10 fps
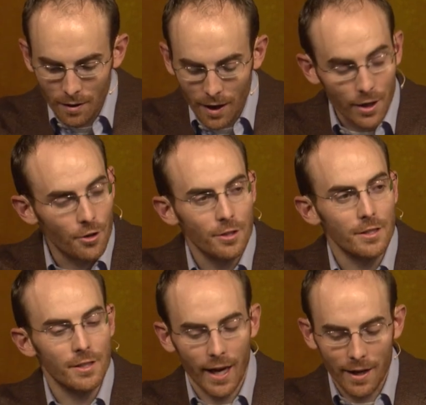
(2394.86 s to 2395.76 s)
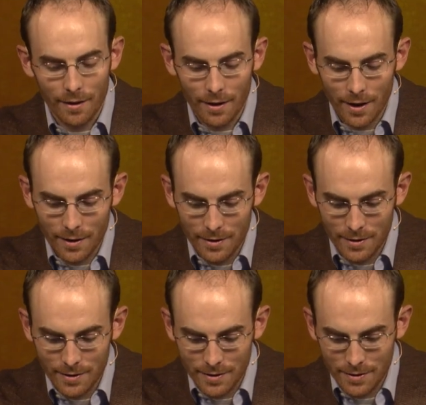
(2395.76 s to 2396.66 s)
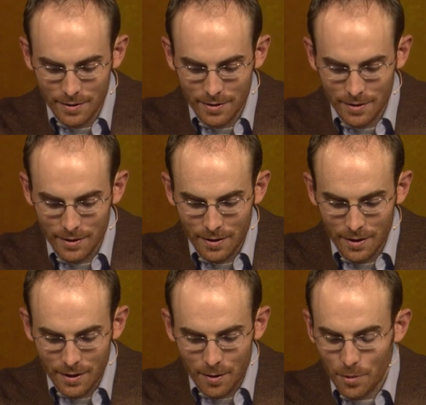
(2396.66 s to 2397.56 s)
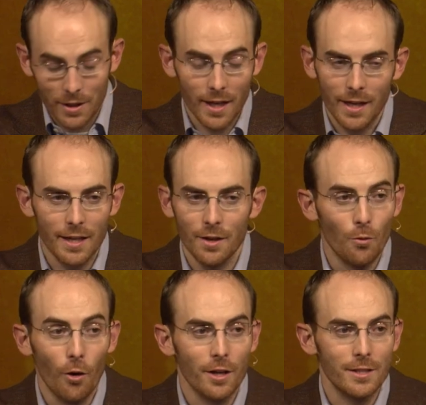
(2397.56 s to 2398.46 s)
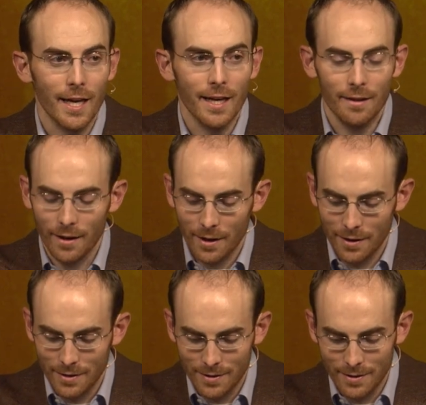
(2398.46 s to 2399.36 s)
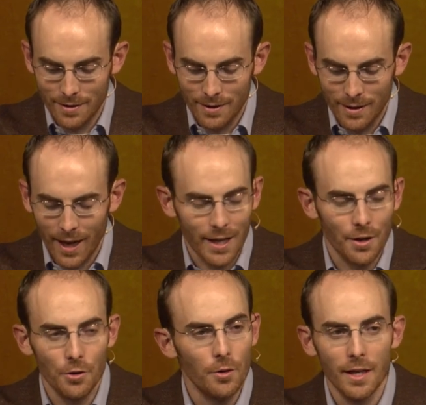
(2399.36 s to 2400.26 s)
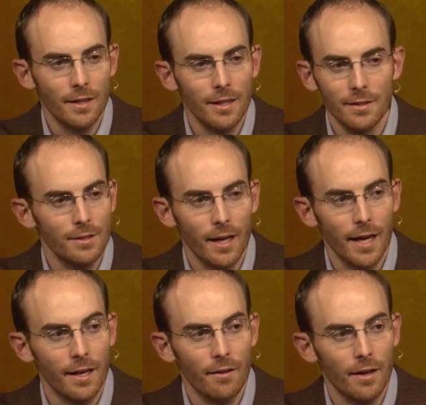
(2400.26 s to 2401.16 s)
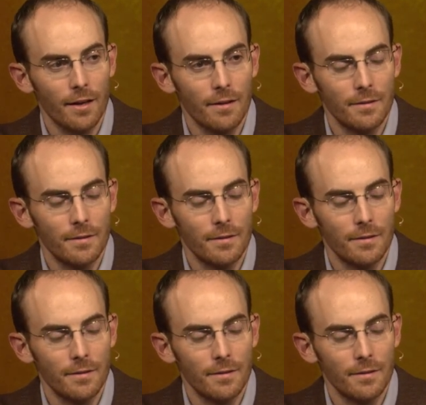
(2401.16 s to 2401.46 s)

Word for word: And he couldn't say anything but then he didn't want to say anything, and he knew he needn't say anything.